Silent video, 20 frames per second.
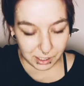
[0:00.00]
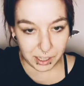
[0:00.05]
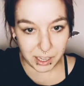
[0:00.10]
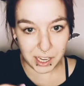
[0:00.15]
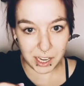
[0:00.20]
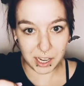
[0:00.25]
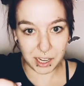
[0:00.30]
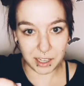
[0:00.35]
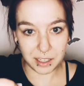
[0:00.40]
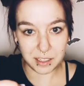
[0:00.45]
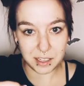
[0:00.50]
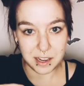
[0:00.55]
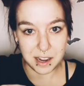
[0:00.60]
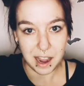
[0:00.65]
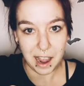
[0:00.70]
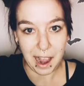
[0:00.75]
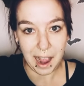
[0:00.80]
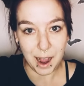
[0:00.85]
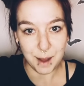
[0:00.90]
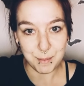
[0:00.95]
candy
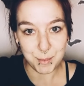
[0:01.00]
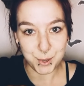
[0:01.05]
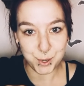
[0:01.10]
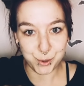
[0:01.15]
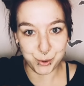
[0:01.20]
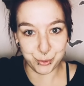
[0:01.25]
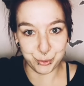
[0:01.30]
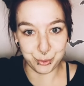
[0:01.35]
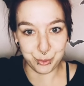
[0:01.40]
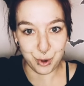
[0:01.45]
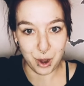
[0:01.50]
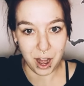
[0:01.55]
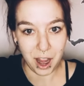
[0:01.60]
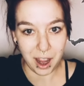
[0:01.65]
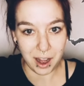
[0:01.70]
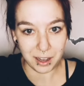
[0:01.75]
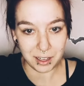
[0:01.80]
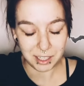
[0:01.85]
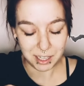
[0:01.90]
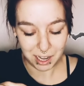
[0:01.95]
apple
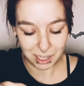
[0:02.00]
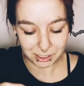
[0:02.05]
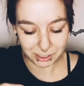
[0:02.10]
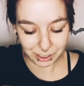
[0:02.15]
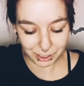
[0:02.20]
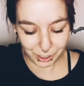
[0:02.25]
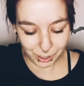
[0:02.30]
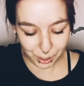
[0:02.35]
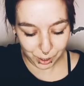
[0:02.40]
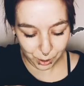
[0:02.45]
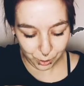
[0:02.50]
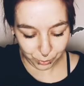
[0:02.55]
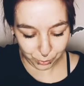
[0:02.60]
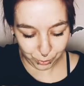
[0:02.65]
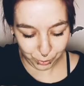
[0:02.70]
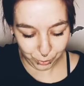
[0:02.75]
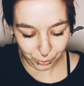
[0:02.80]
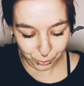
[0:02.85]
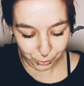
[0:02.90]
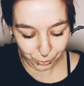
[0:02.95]
red color.
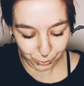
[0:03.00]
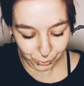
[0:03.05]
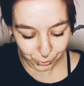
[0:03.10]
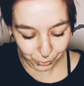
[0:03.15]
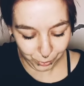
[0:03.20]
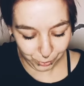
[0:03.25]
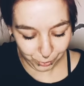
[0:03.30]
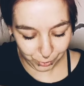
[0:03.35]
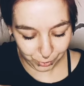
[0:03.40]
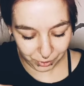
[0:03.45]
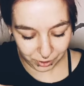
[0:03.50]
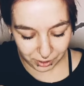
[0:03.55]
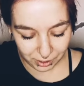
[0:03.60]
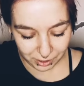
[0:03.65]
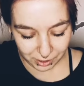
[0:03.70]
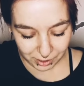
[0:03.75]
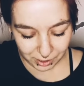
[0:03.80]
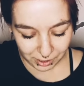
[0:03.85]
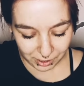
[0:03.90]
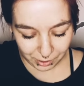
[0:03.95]
Ooh,
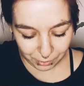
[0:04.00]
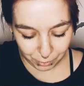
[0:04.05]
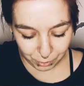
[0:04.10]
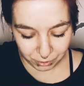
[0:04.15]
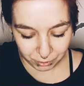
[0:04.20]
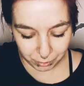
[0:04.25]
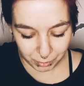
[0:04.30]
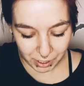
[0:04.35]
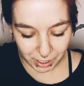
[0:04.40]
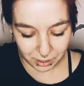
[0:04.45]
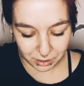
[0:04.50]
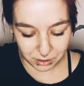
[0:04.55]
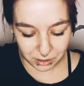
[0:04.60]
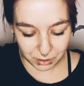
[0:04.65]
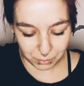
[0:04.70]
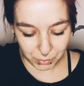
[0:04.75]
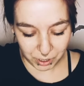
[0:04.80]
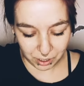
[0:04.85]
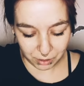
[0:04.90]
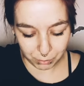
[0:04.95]
it
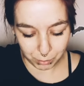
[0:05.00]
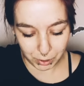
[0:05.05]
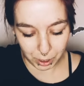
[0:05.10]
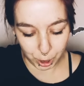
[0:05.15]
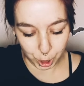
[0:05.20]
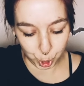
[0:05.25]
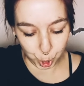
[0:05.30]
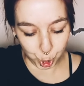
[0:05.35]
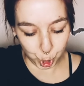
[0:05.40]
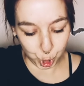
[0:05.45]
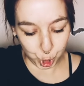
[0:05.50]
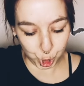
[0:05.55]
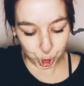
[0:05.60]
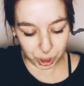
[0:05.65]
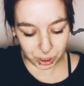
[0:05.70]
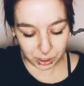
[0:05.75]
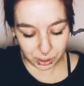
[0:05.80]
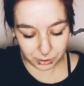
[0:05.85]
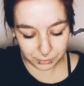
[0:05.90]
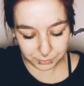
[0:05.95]
reminds me of
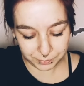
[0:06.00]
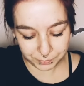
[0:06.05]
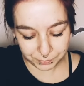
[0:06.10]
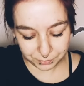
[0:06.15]
blood.